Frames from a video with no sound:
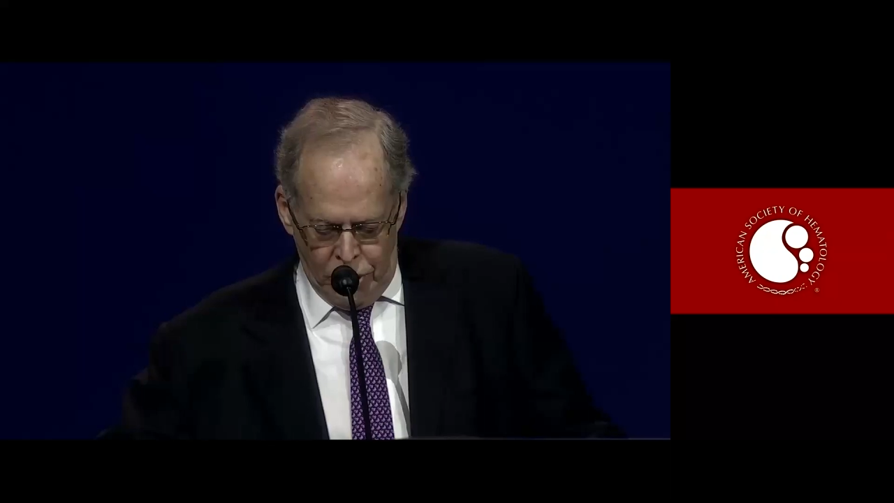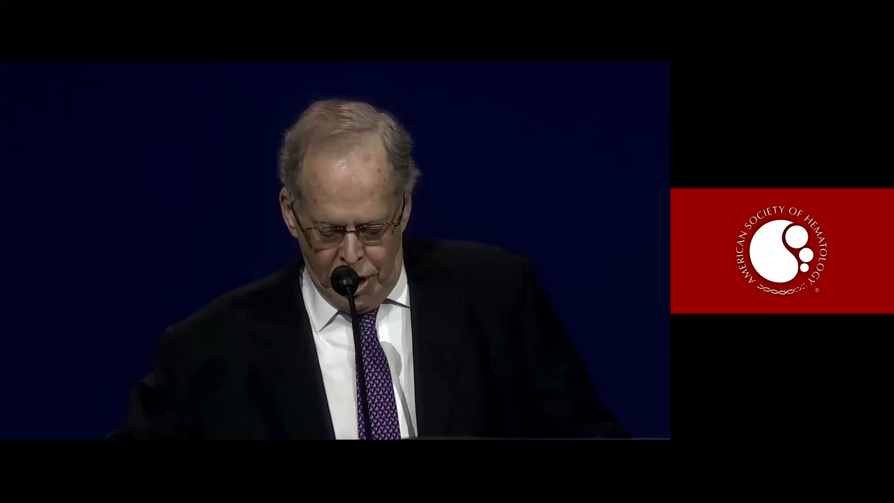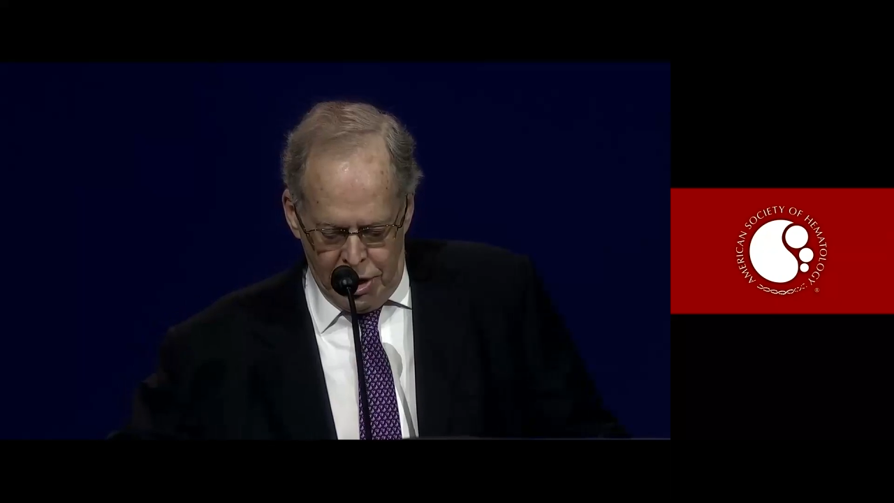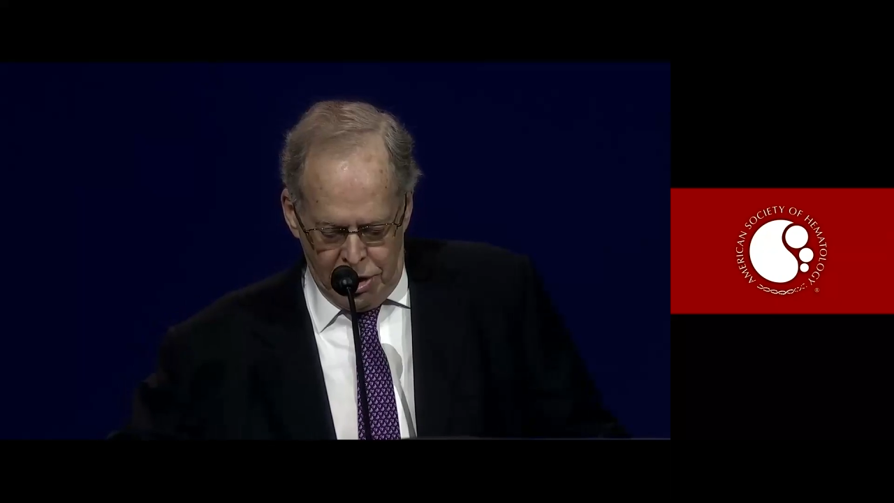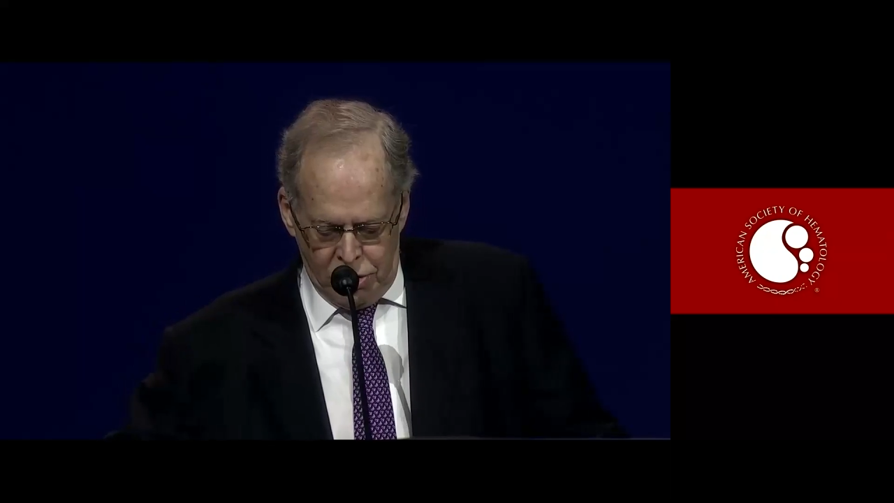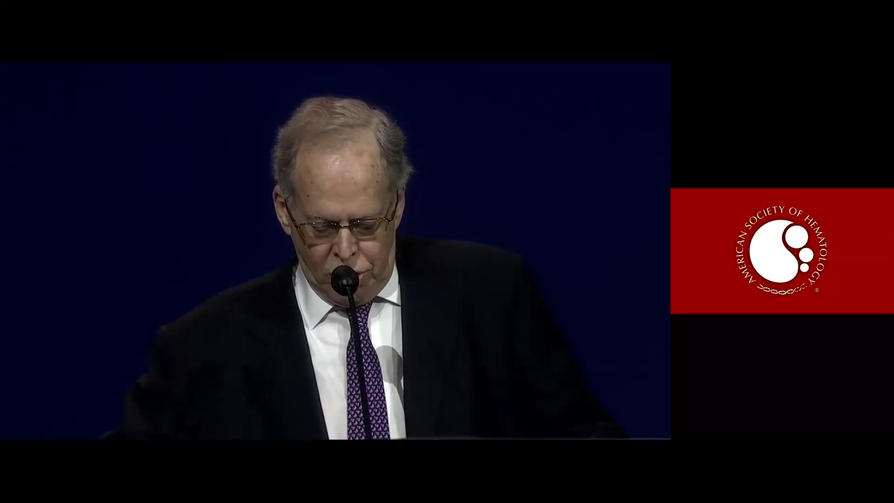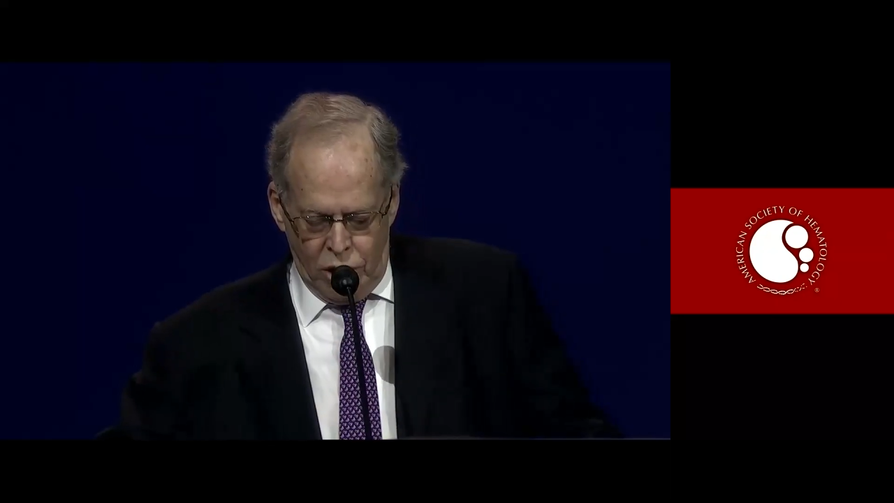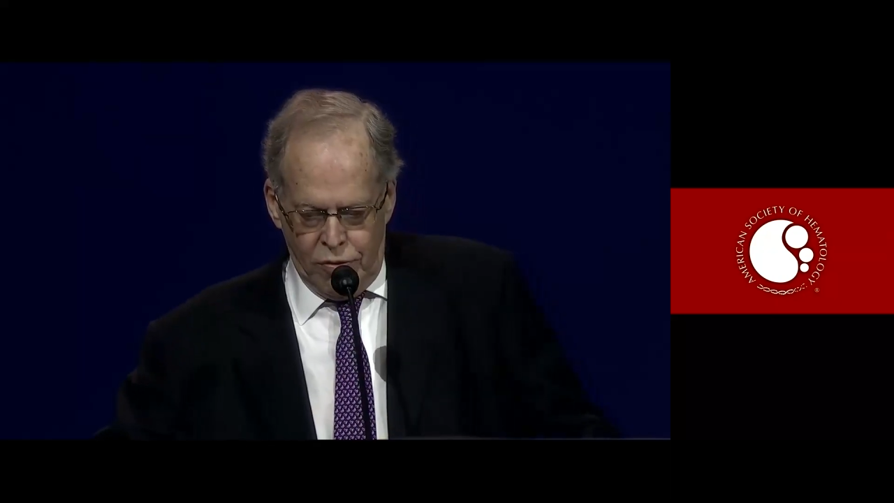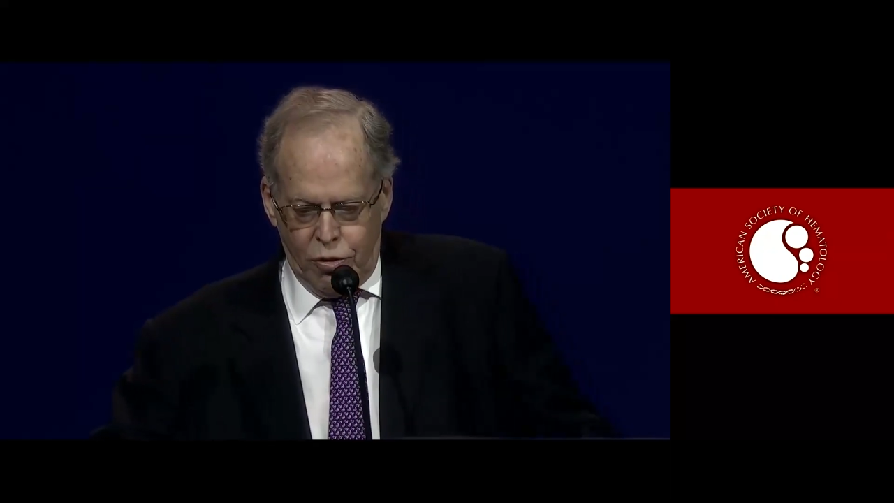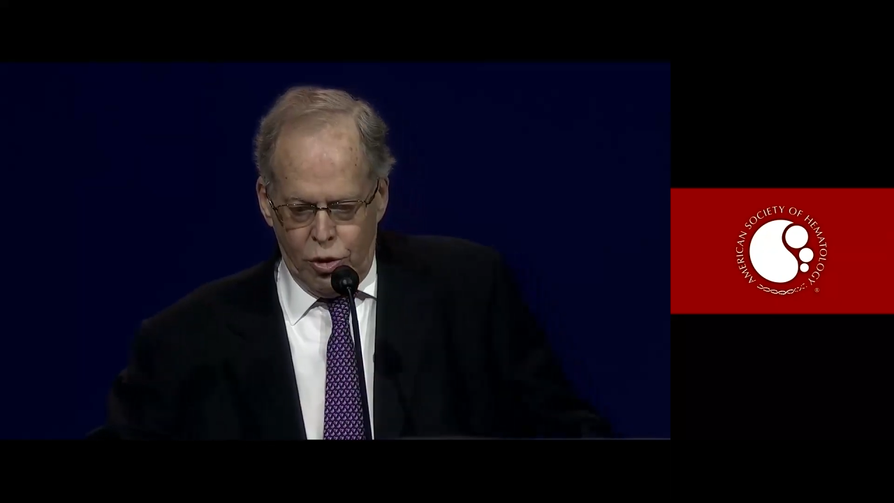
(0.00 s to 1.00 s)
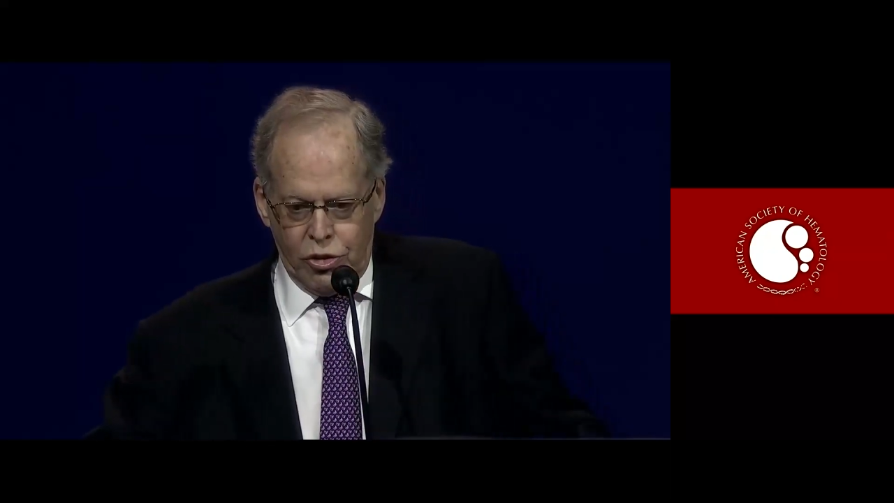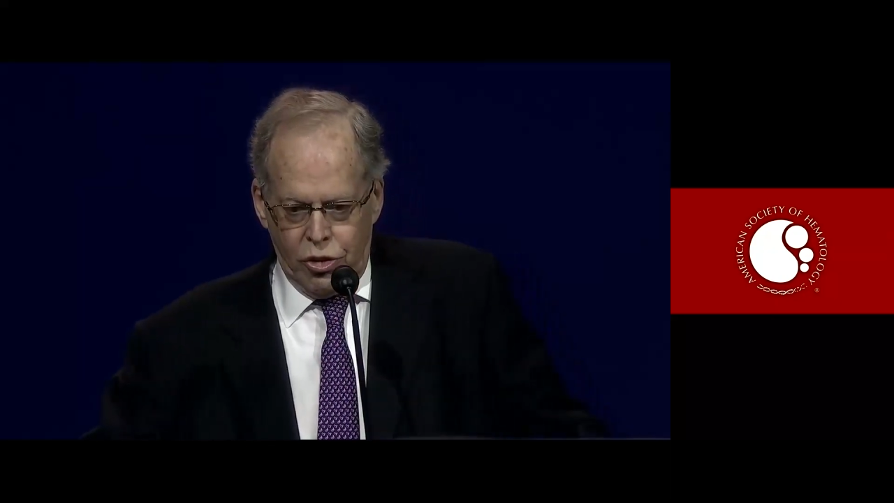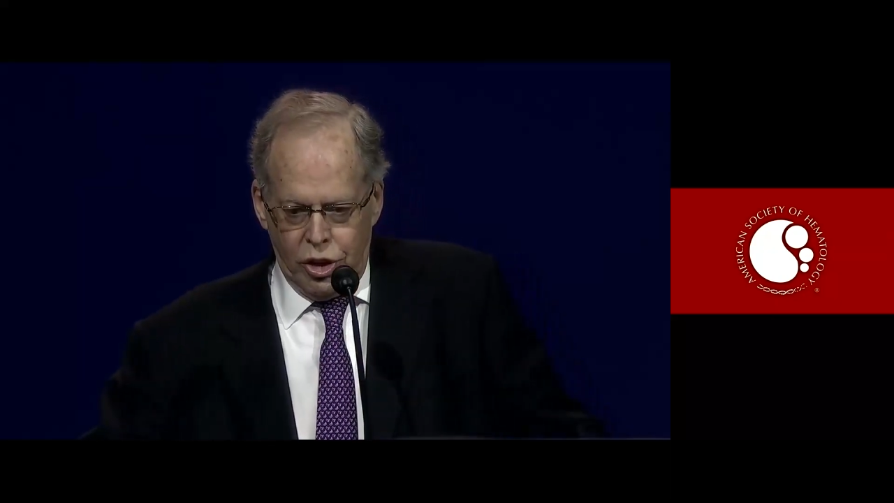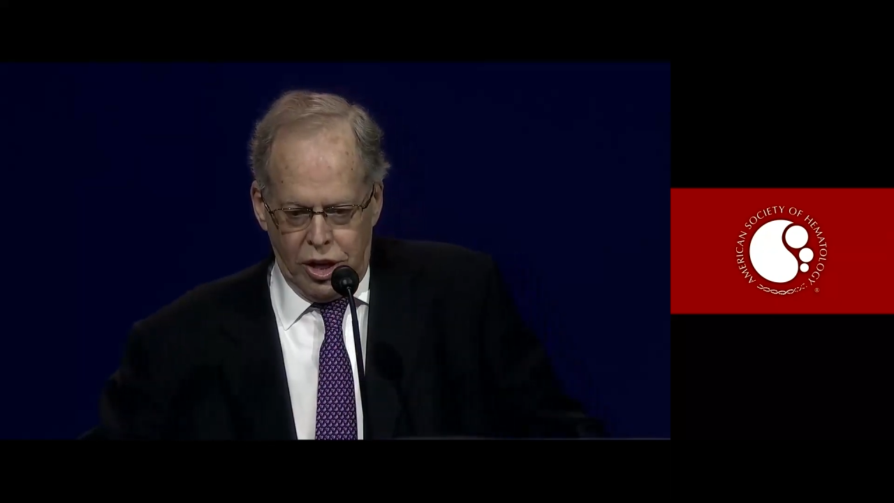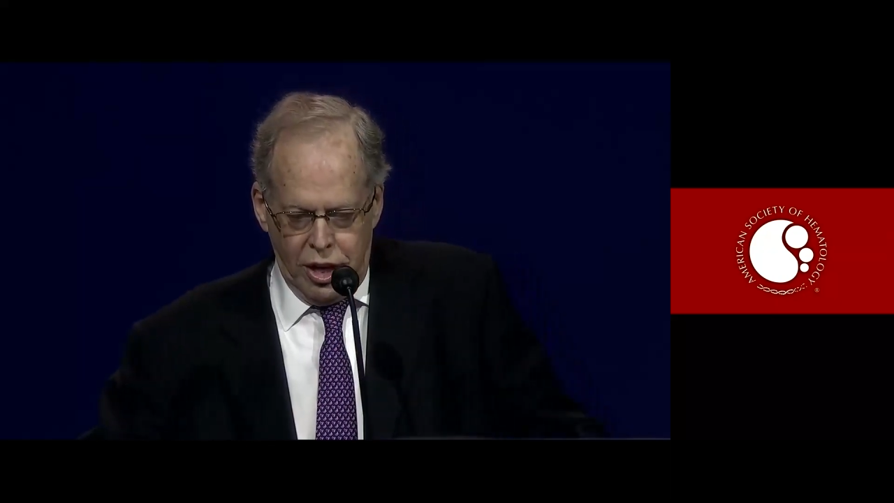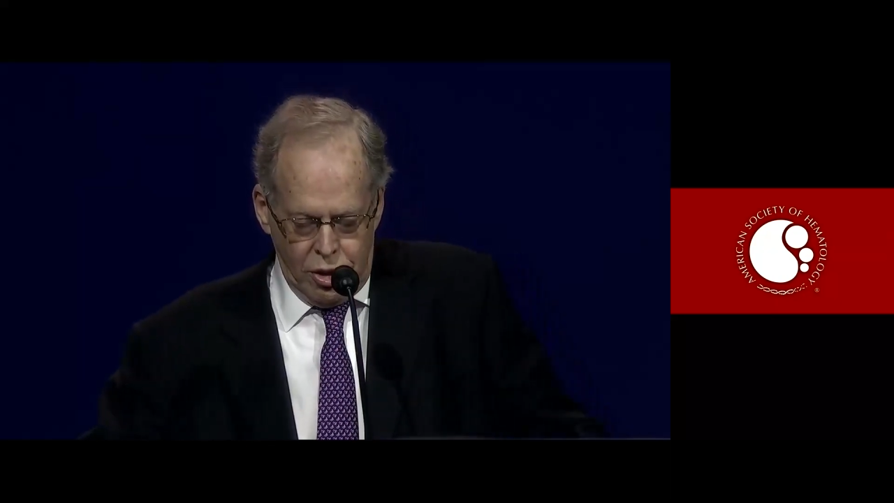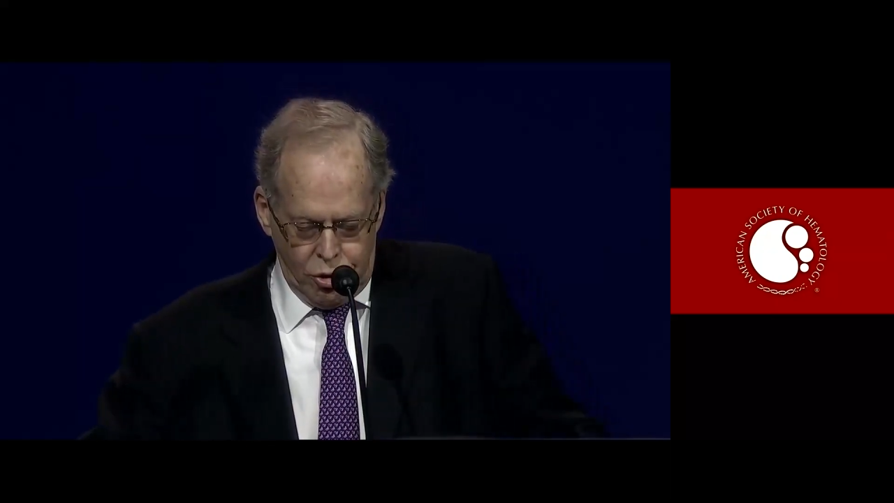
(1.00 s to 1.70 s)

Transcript: and unfortunately can't